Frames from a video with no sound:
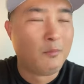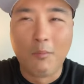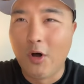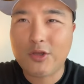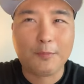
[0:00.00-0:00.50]

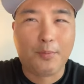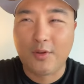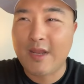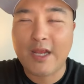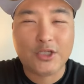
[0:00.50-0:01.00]

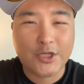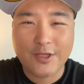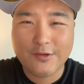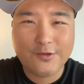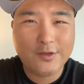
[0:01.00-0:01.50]
multiple
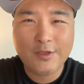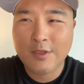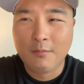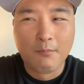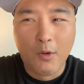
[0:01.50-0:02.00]
nations
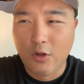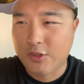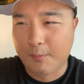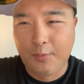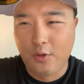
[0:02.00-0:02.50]

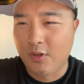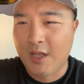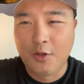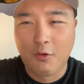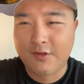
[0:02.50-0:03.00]
multiple
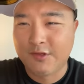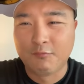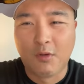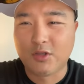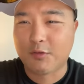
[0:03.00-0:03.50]

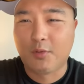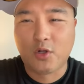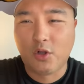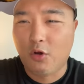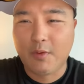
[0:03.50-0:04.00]
anointing, multiple
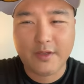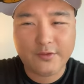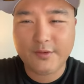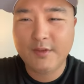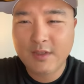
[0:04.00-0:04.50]

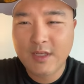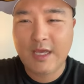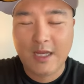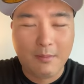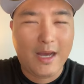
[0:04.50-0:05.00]
glories
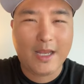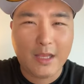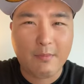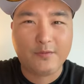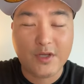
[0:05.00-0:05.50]
in the mighty
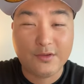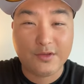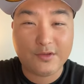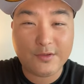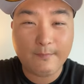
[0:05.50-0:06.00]
name of
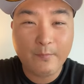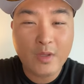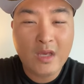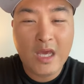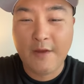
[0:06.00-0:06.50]
Jesus.
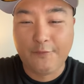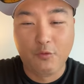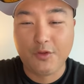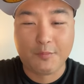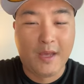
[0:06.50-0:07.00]
if
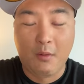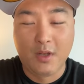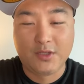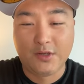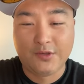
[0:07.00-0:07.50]
you're with me, I
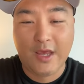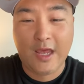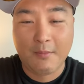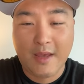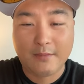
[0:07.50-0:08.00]
want you to say
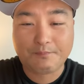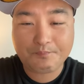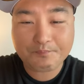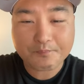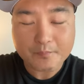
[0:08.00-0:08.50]
amen.
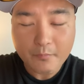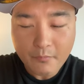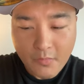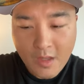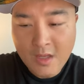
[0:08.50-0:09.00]

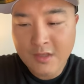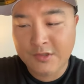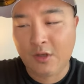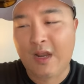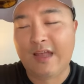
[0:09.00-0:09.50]

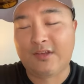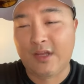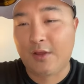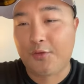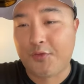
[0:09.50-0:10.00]
So that's
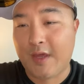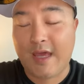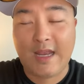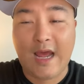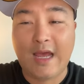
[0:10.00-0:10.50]
another thing.
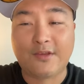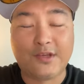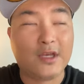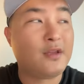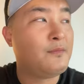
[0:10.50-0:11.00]
And I'd
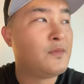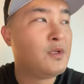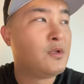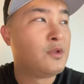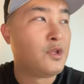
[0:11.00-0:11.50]
say
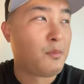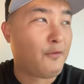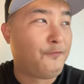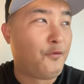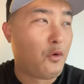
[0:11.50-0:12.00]

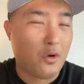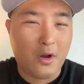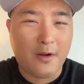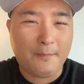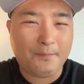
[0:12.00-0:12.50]
number
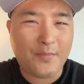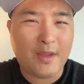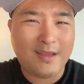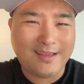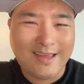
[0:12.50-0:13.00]
four,
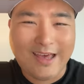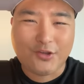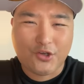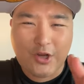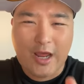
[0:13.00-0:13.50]

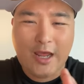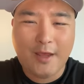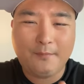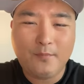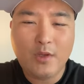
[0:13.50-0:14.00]

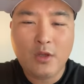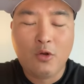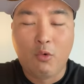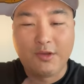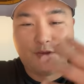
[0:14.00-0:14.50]
yesterday
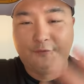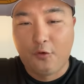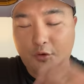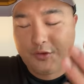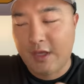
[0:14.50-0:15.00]
was the
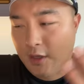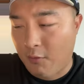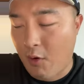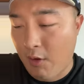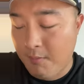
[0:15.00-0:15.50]
fourth day in
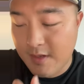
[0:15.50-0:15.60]
a row I